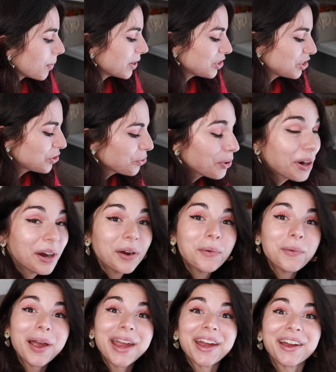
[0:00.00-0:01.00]
Once you are
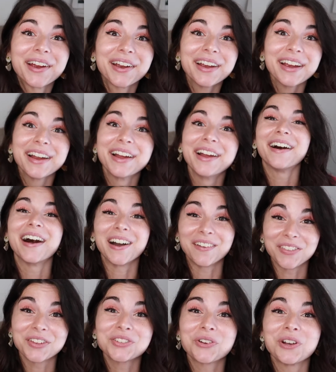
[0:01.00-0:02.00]
aware of
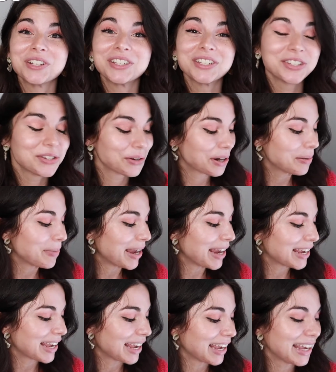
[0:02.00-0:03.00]
the choices you are
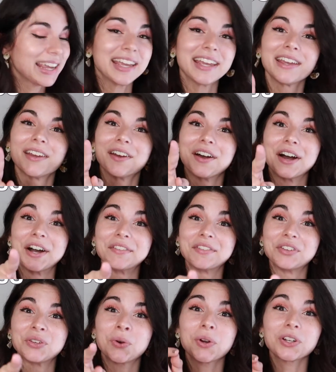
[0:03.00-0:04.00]
making, of
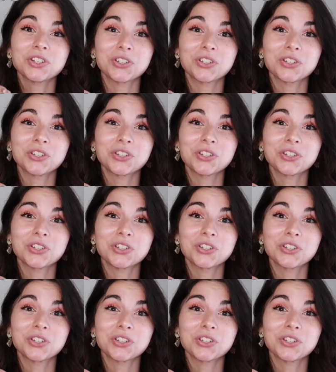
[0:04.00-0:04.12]
your